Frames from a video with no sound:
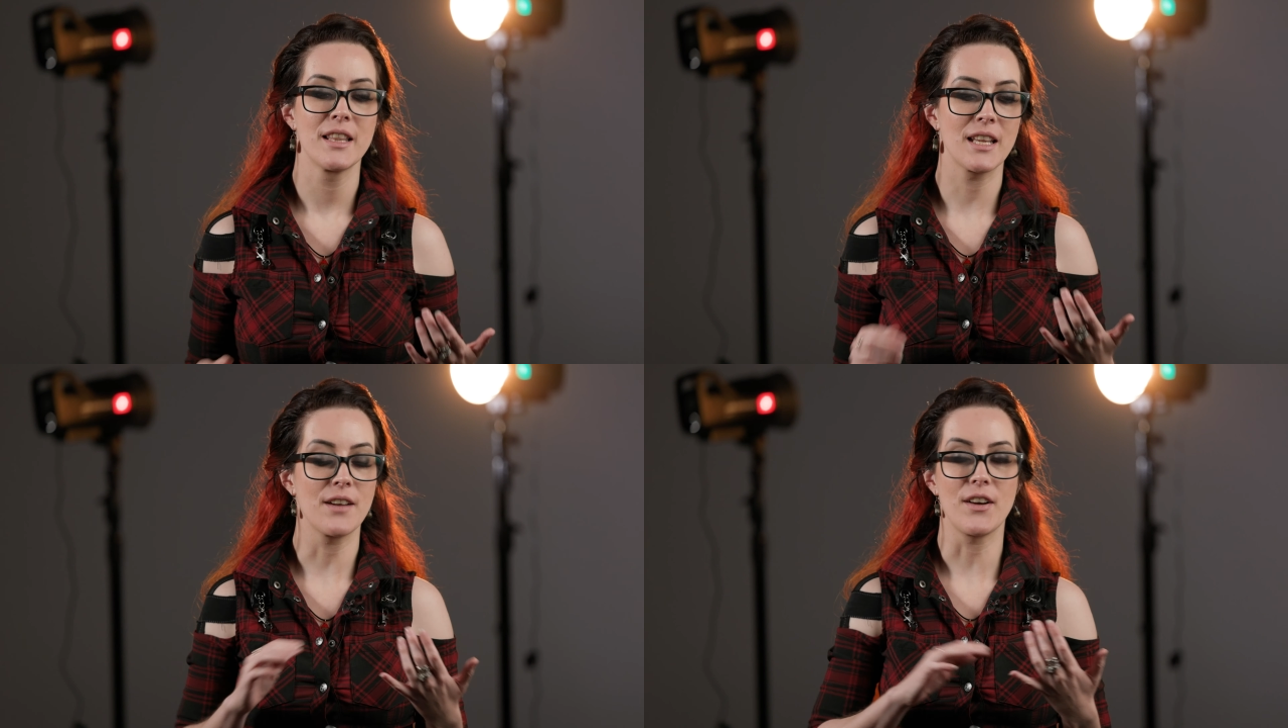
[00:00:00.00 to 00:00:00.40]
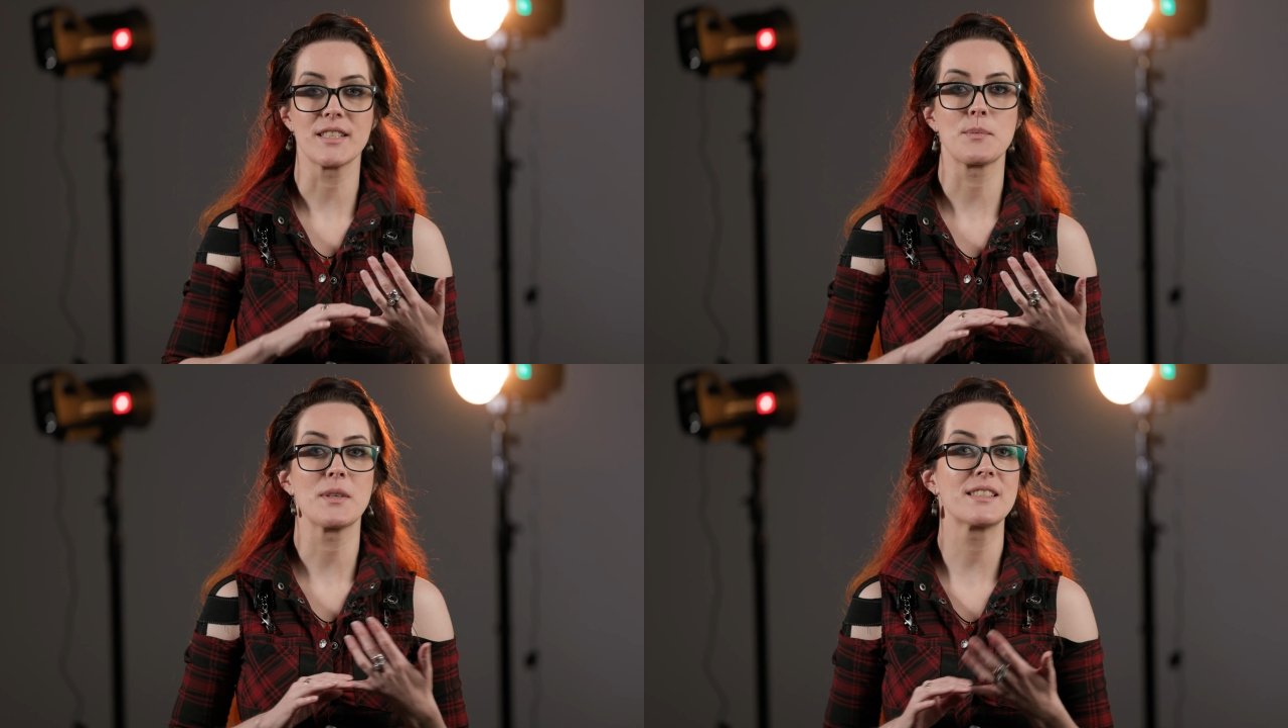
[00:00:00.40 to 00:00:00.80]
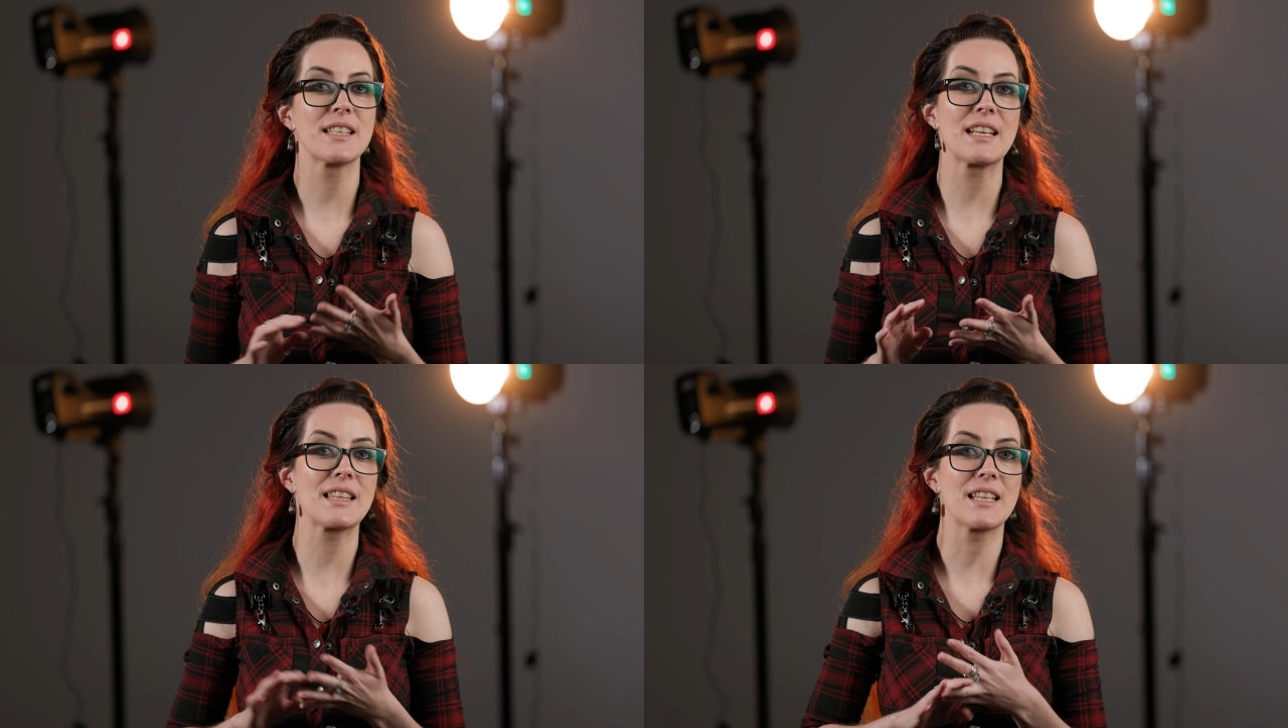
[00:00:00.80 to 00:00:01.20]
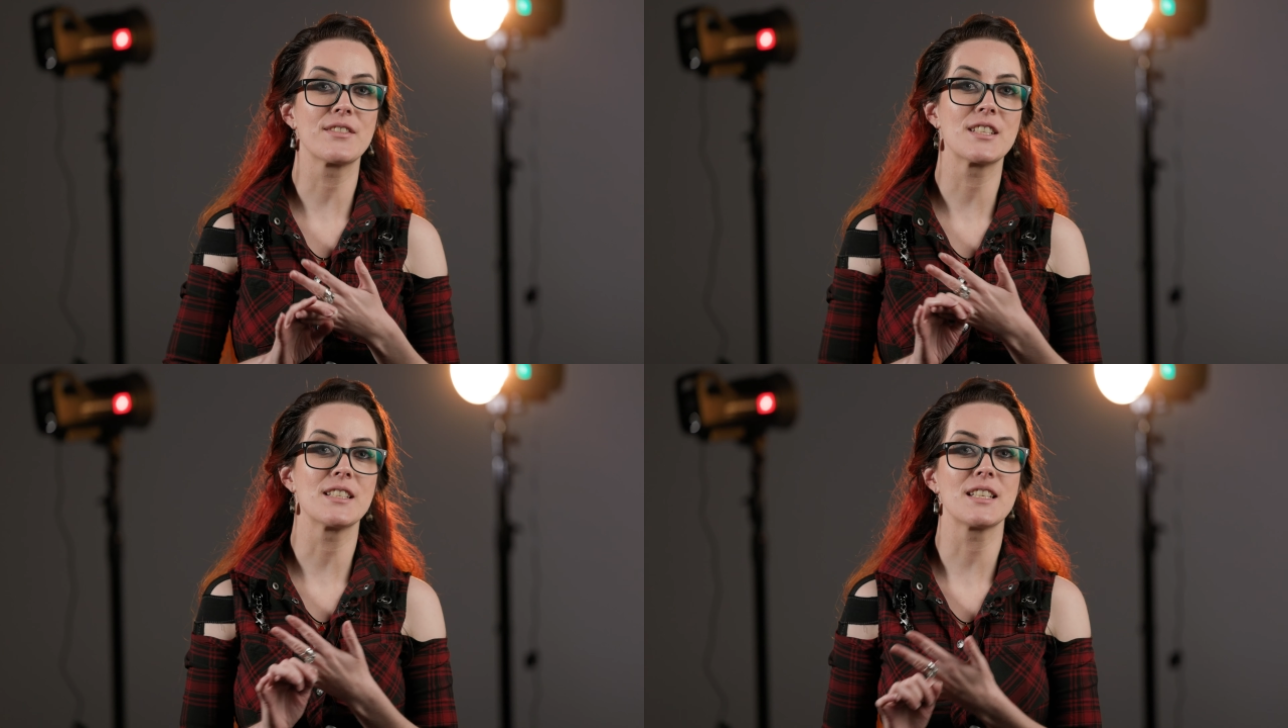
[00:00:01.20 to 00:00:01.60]
They have high-speed sync, they have
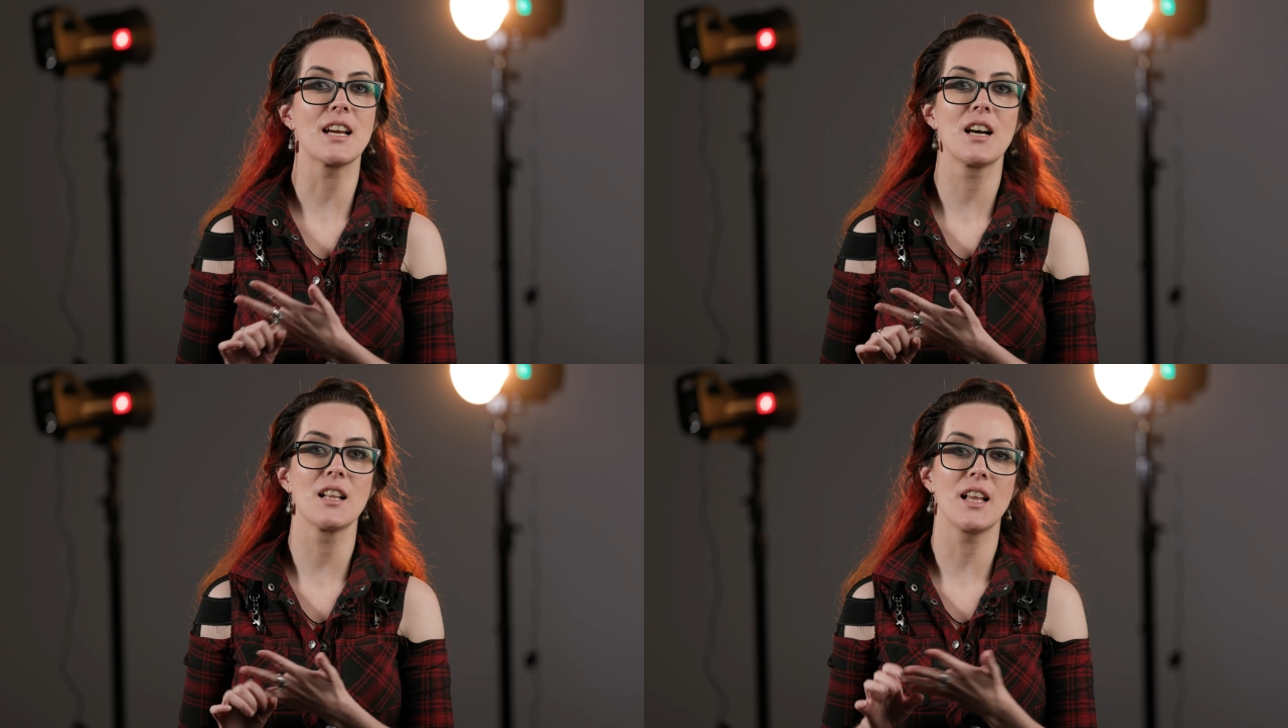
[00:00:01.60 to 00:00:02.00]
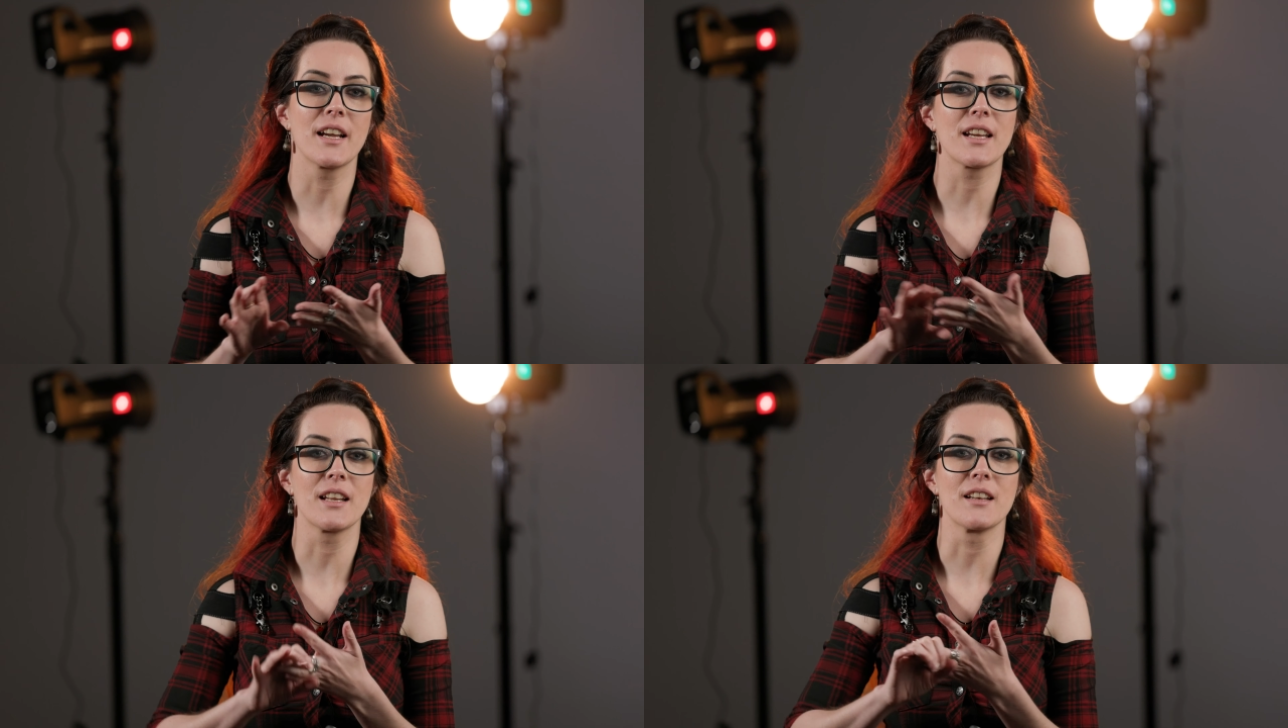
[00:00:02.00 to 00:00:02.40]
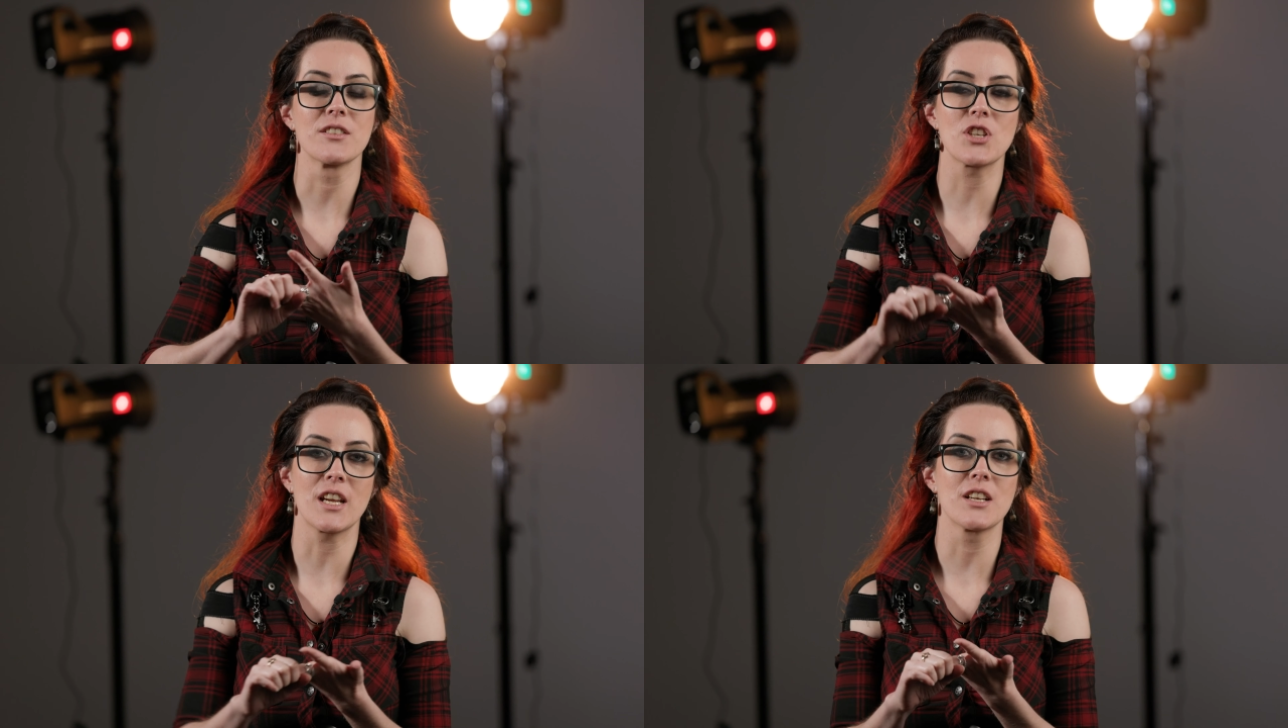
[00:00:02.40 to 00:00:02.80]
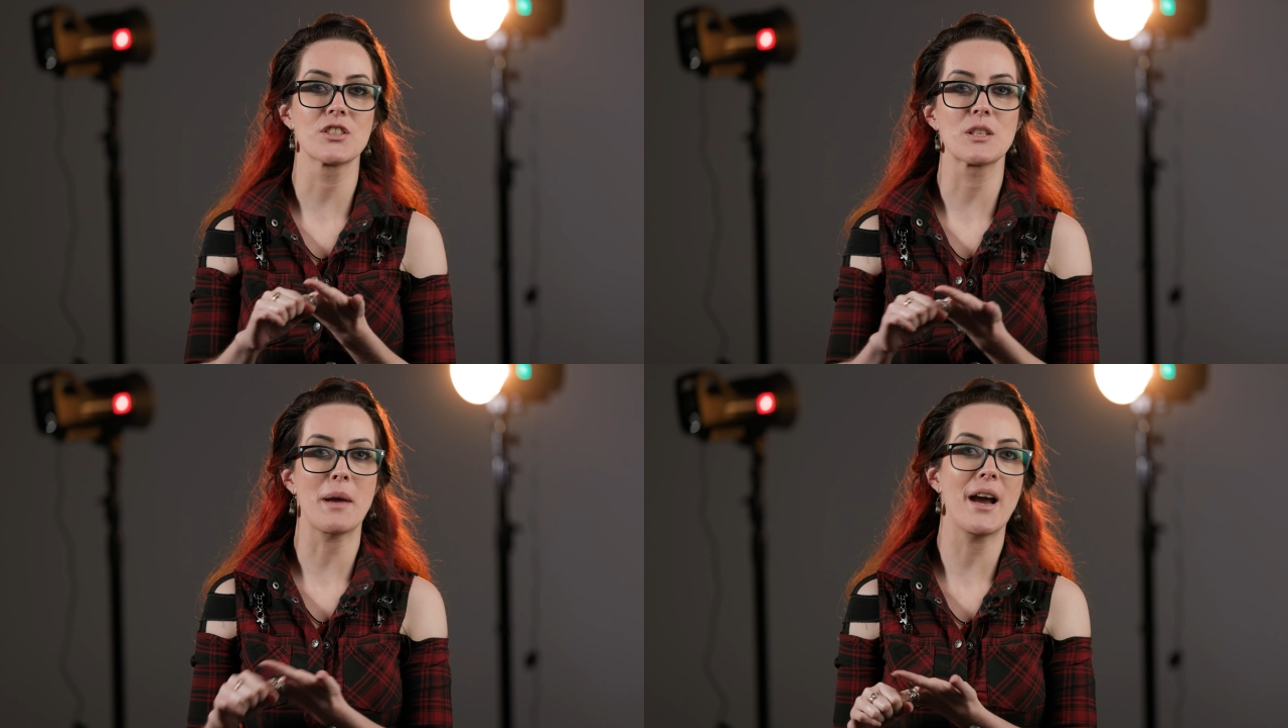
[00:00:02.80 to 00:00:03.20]
TTL, I can
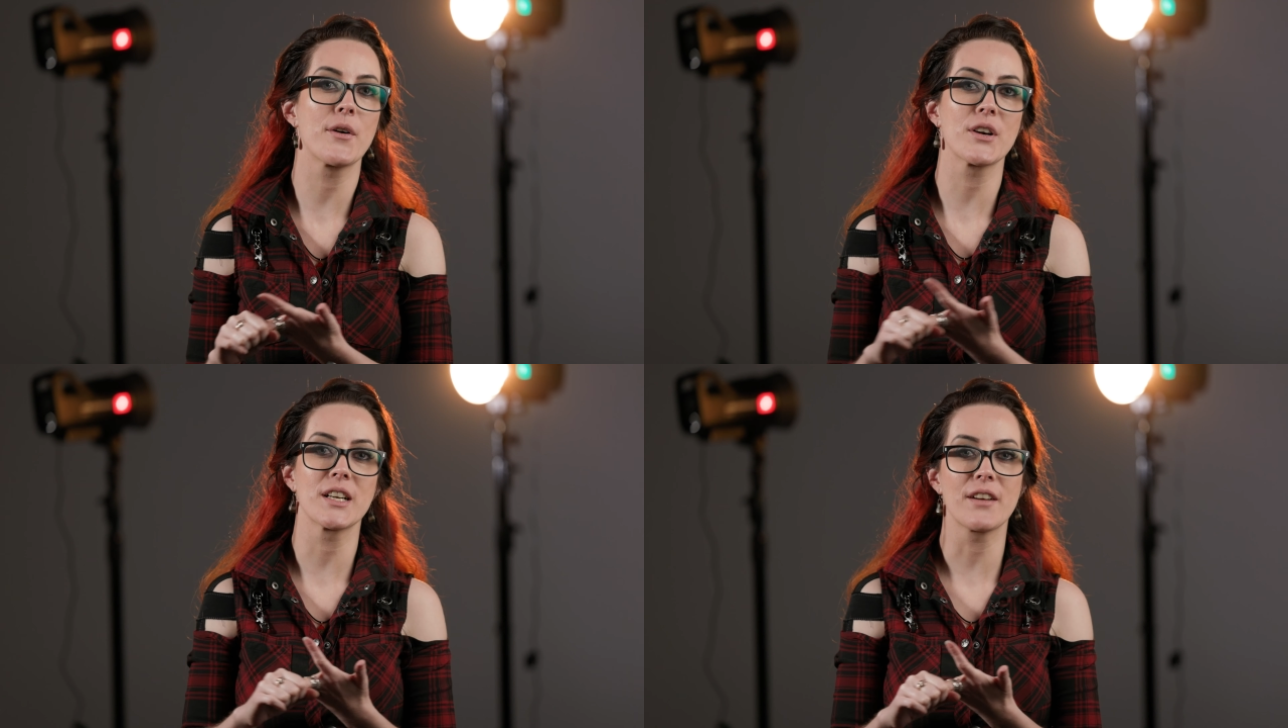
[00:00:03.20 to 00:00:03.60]
change the power and